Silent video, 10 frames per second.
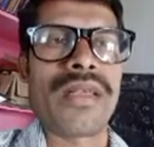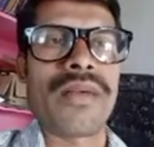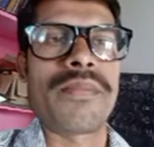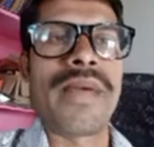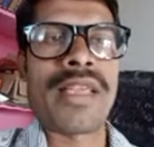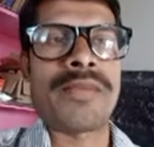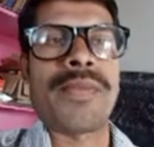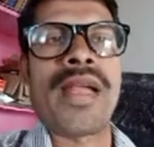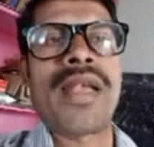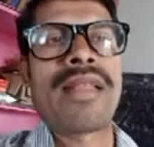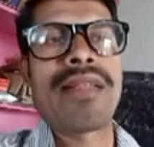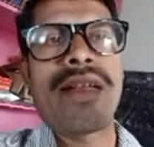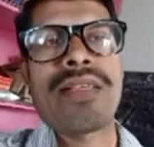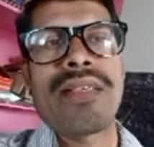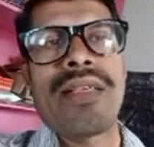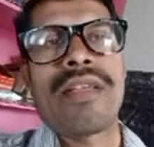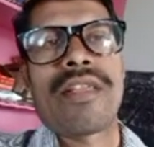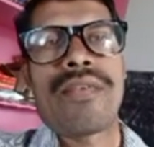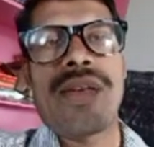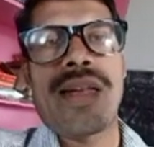By expanding that,
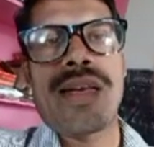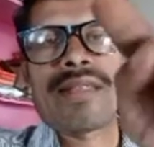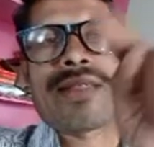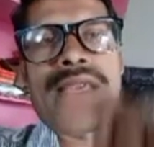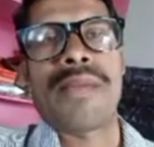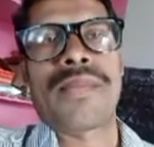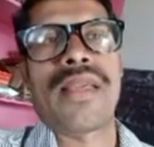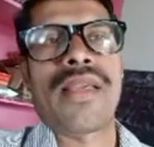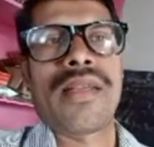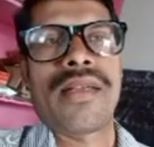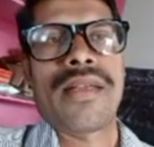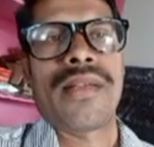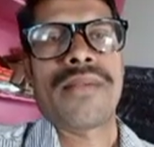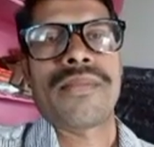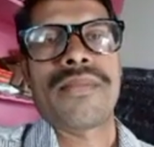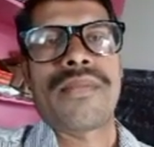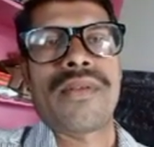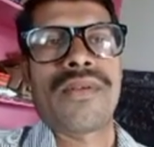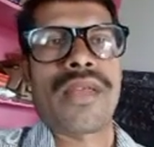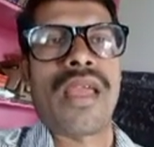you will get the same thing.
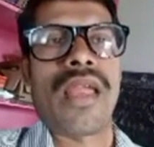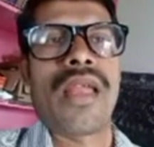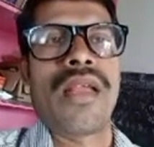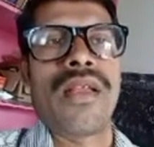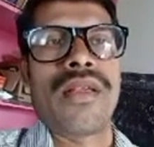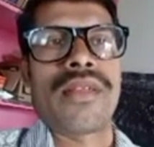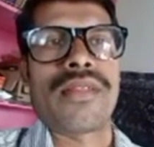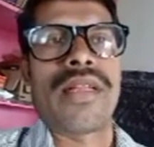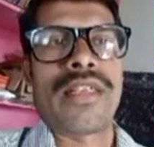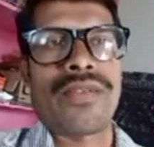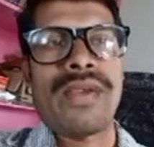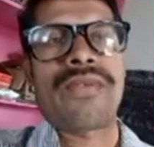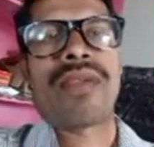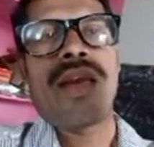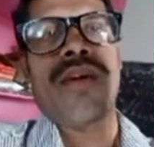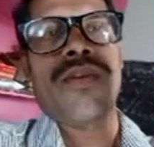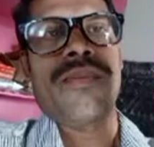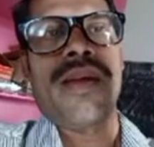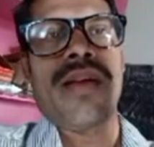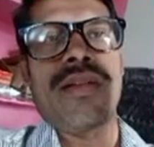Okay, that's why we have to
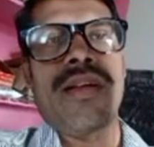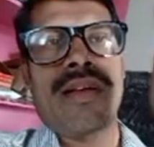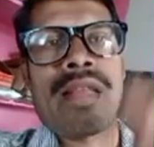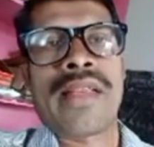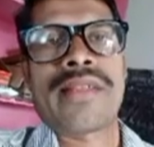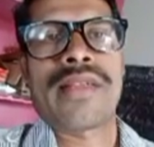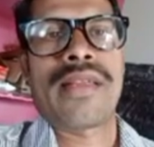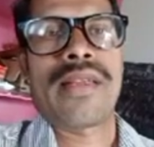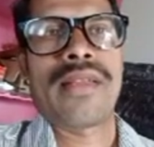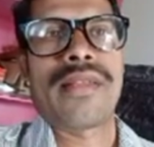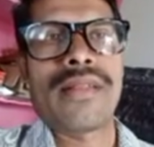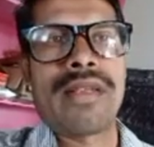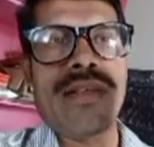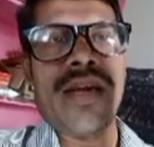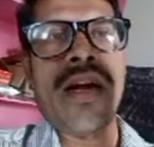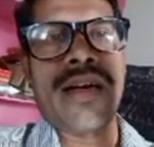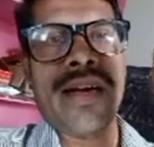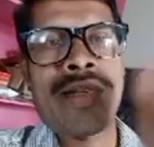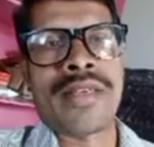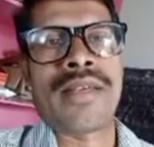make that correction here. That is
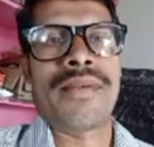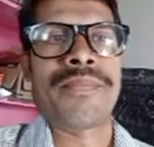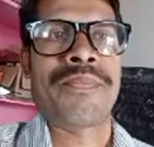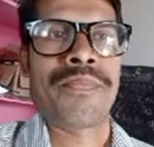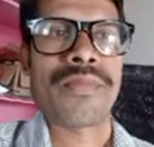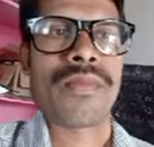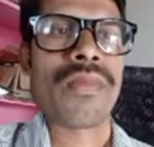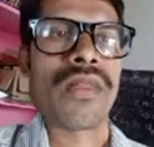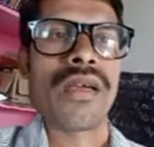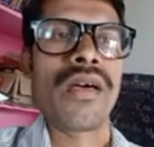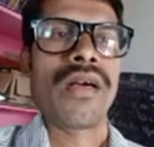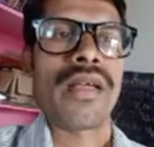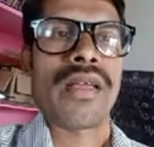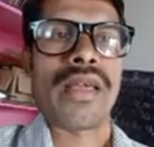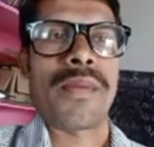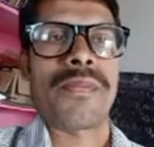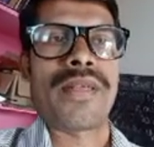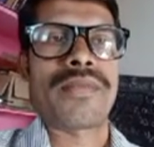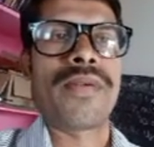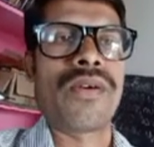alteration. A
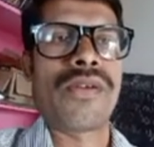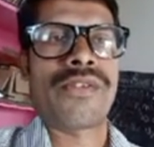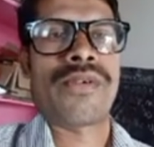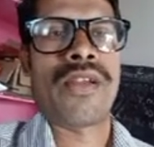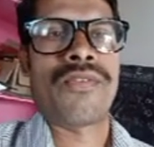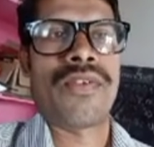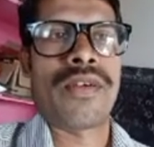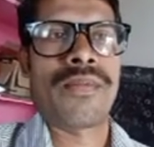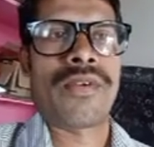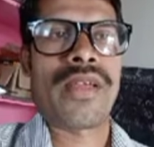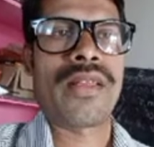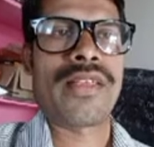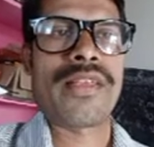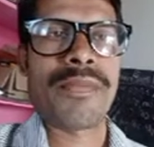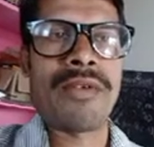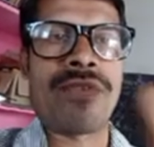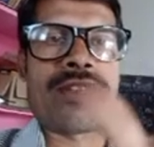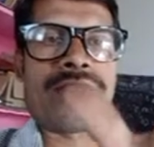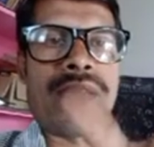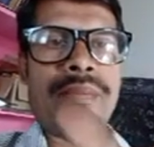plus b whole square form. Okay, that is a perfect
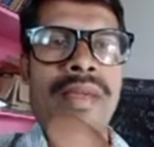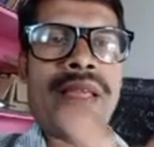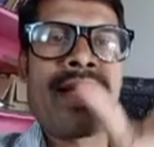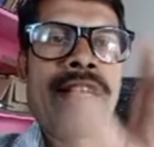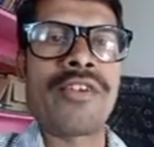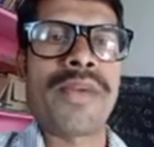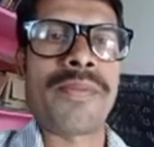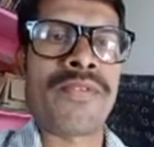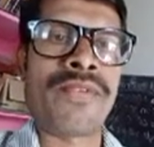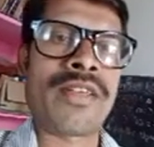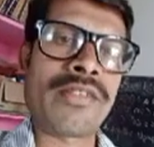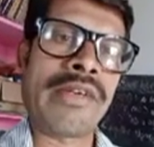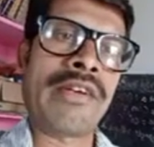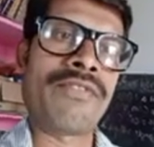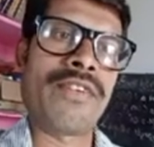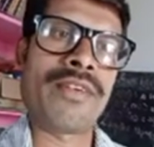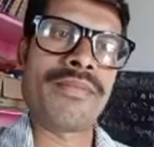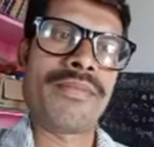square, making into a perfect square form.